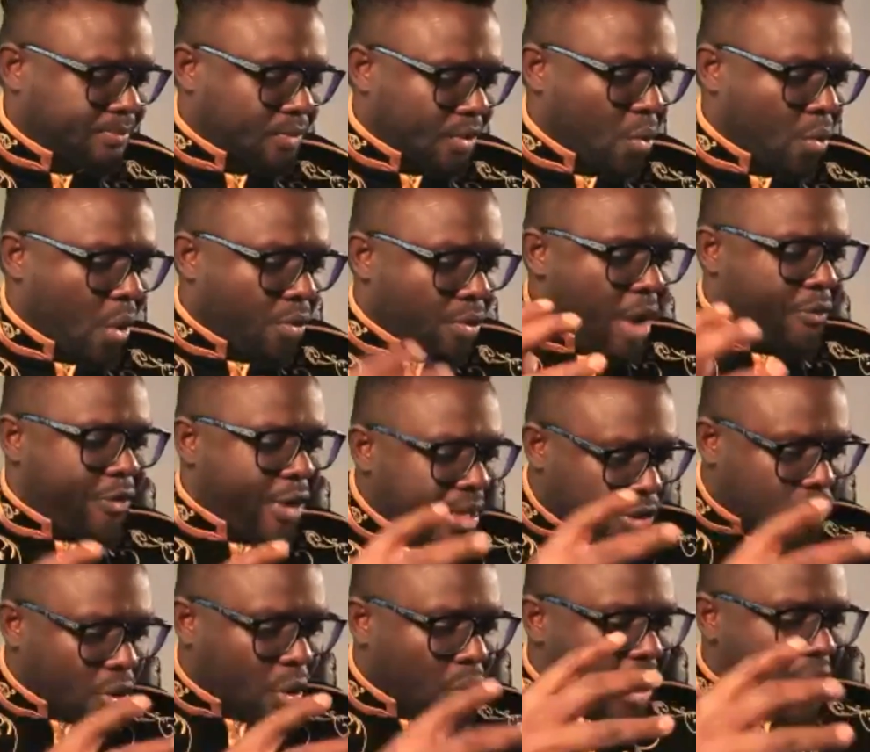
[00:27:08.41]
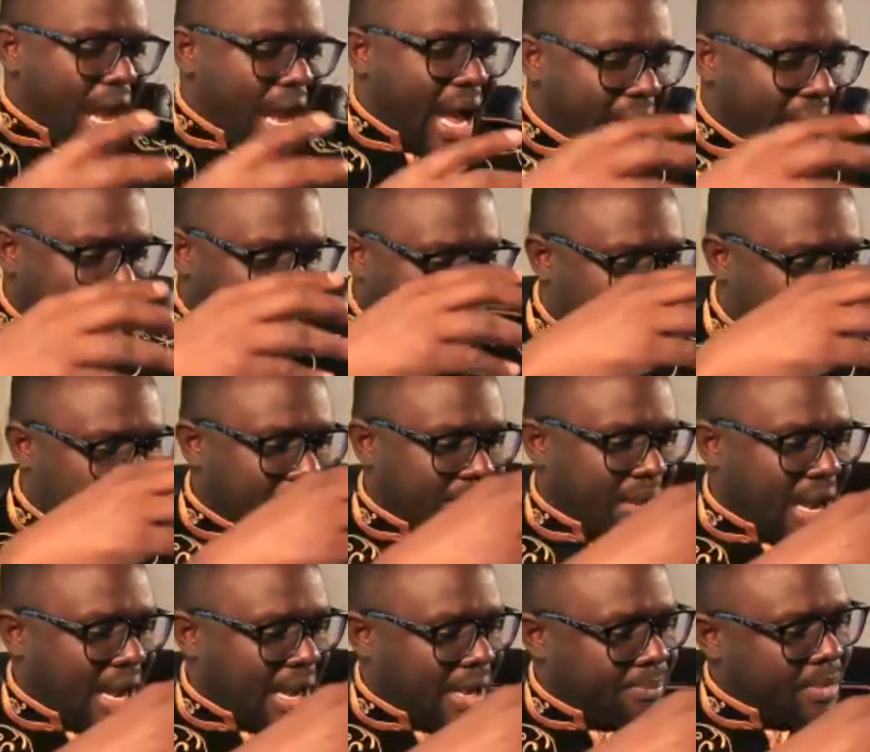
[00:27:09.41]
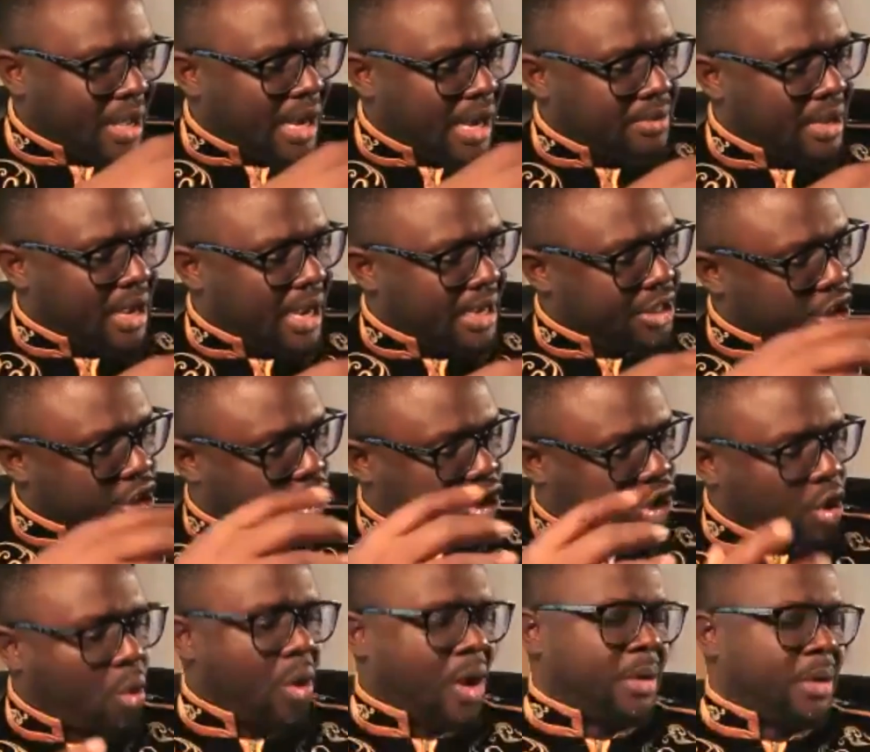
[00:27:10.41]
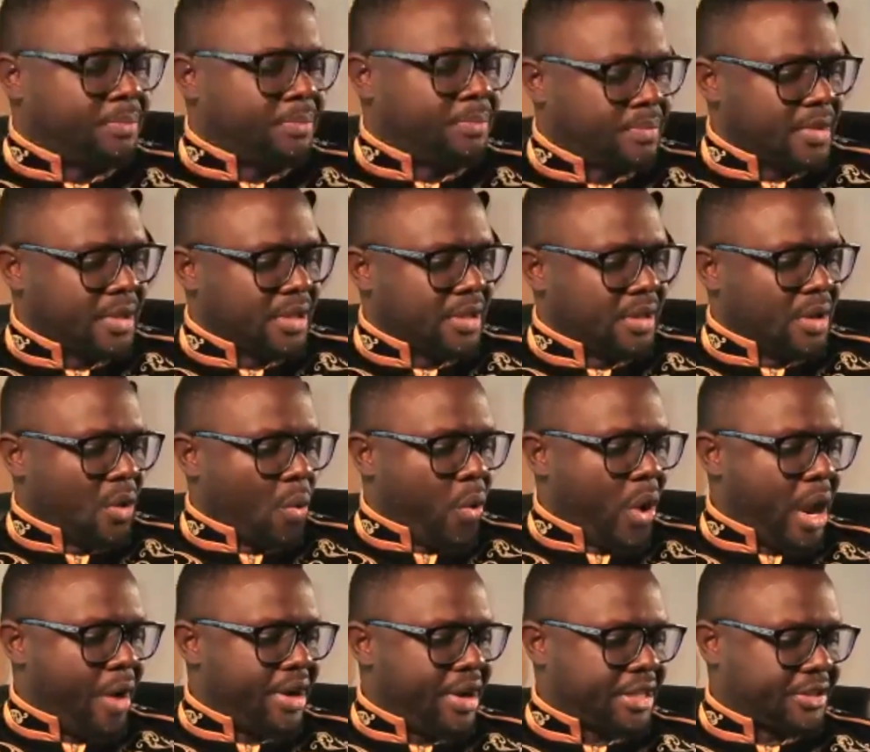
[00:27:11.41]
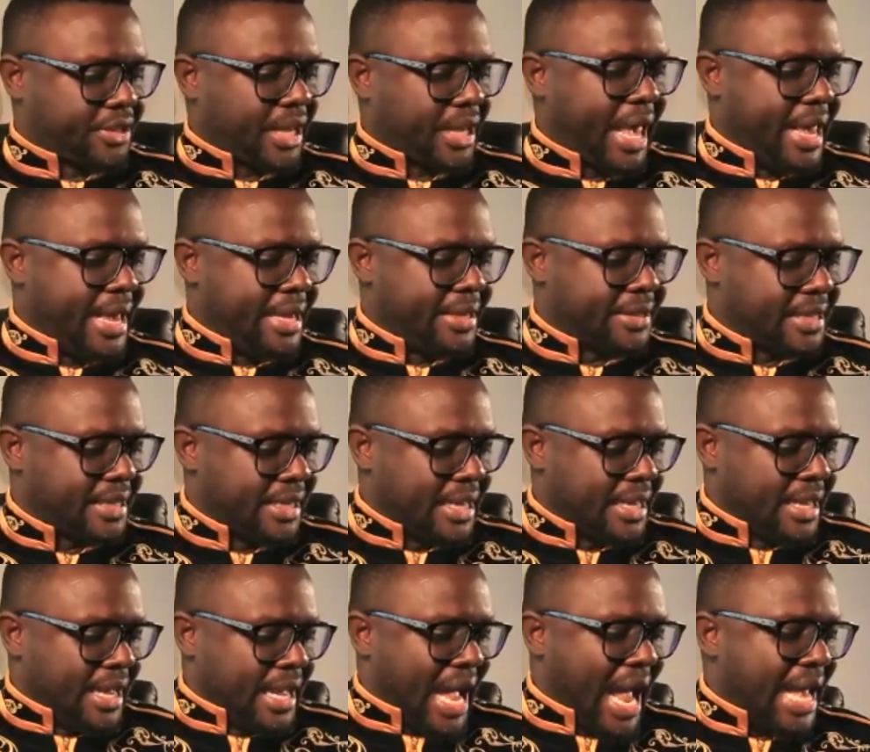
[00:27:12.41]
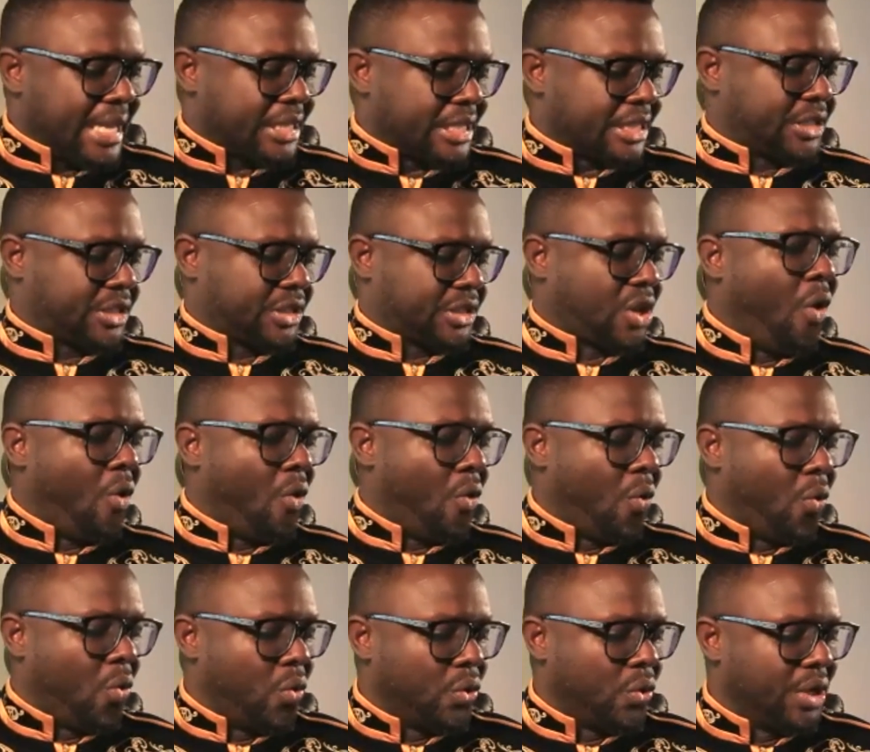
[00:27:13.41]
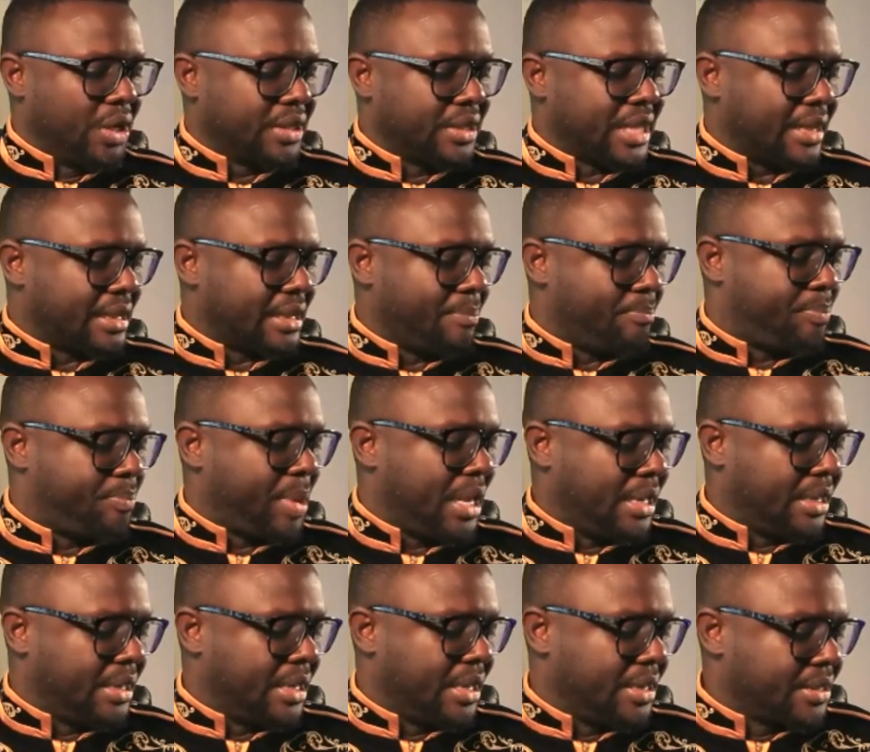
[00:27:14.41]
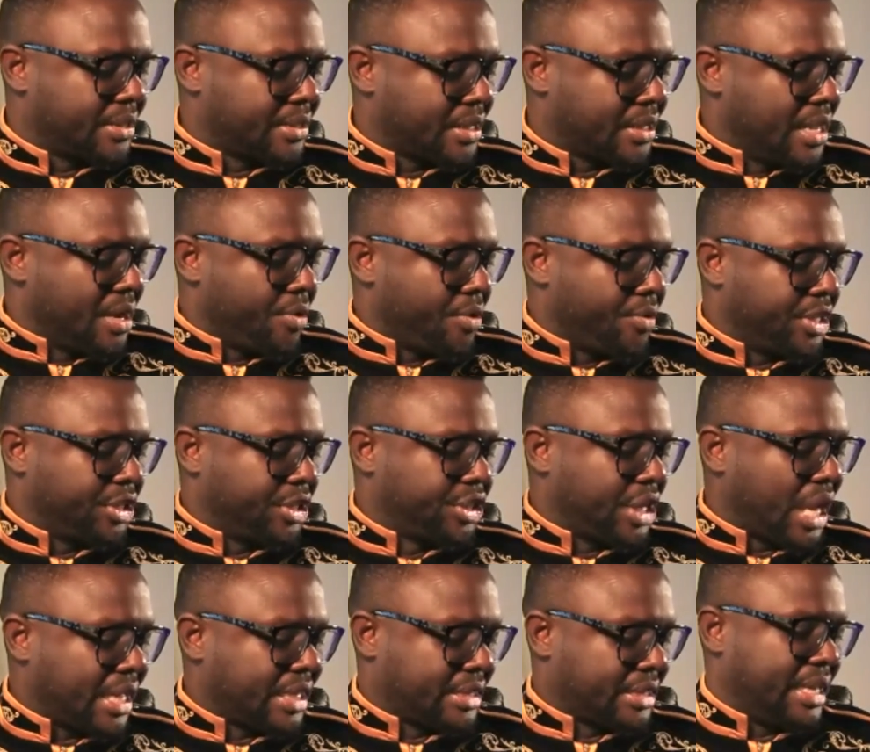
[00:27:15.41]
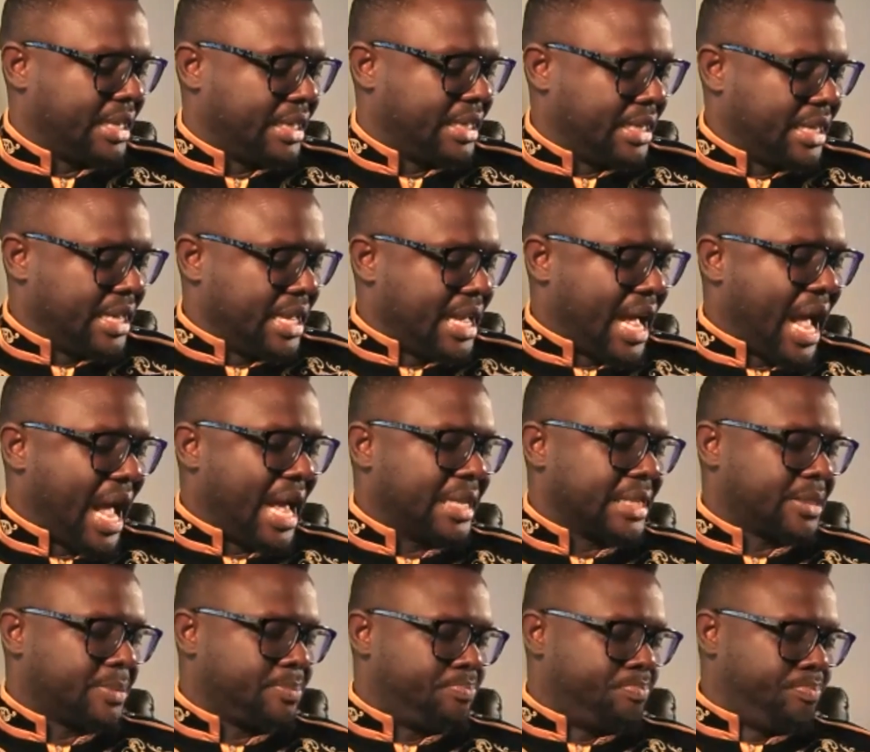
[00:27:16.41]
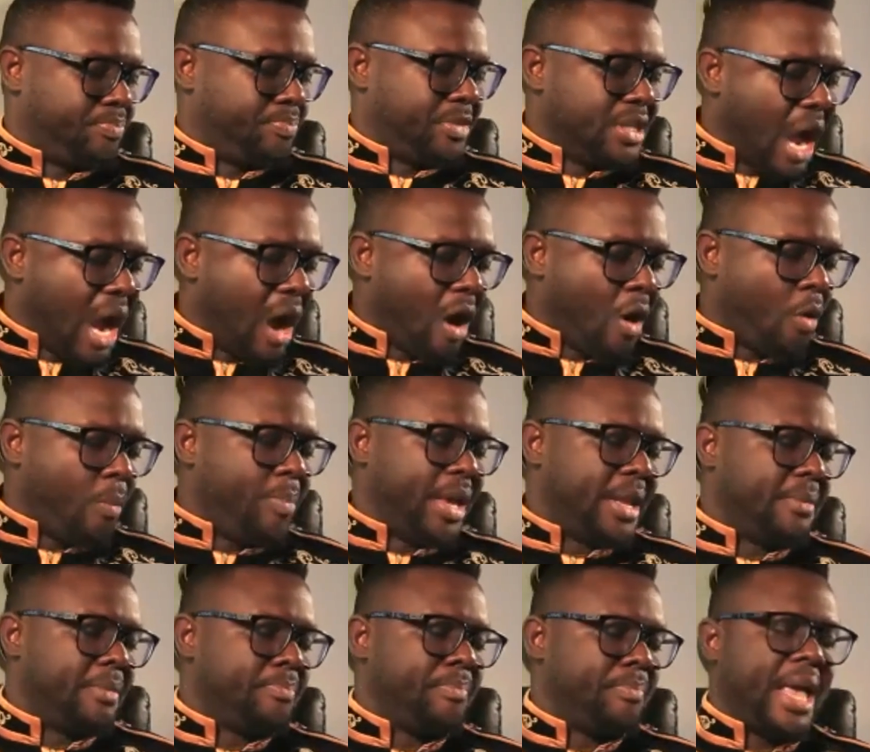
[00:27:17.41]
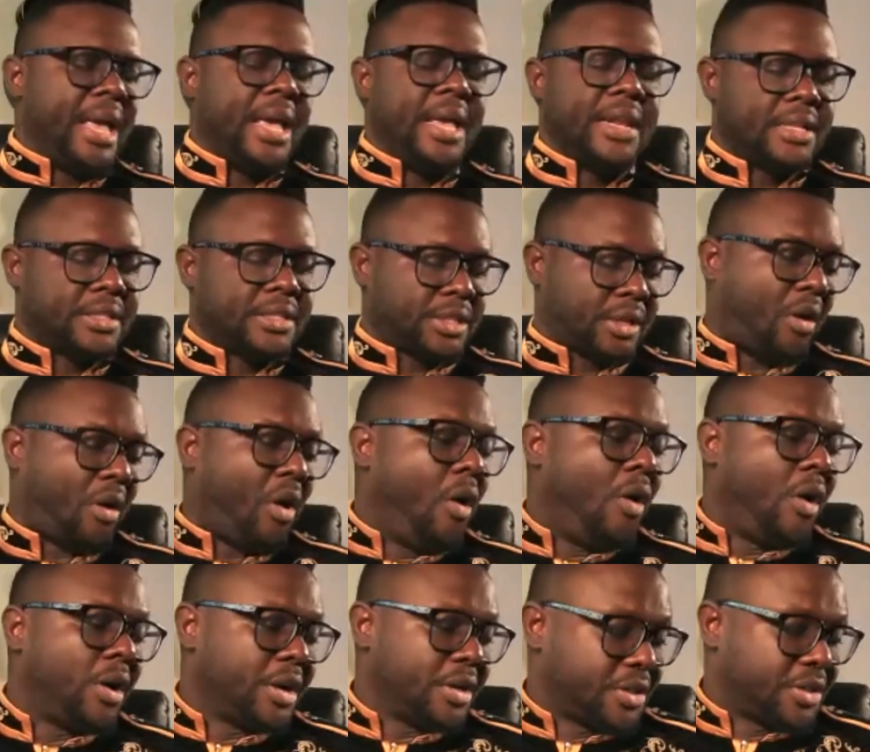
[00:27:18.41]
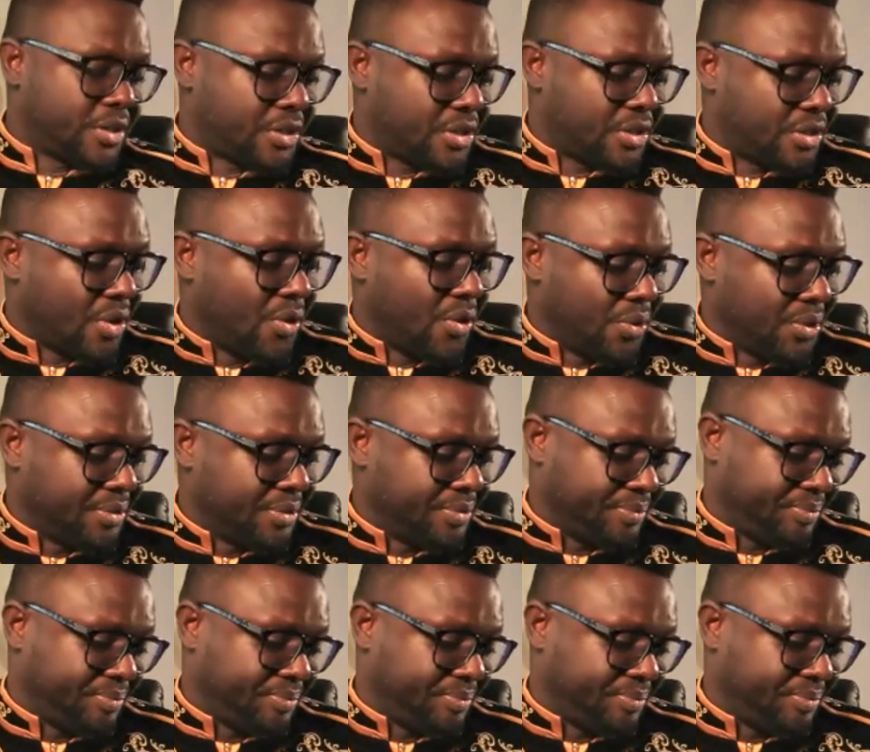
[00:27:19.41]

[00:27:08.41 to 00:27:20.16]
We're referring to uh, uh, uh, uh, uh, Yeshua, where it says, a stone that the builders rejected has now been made the cornerstone.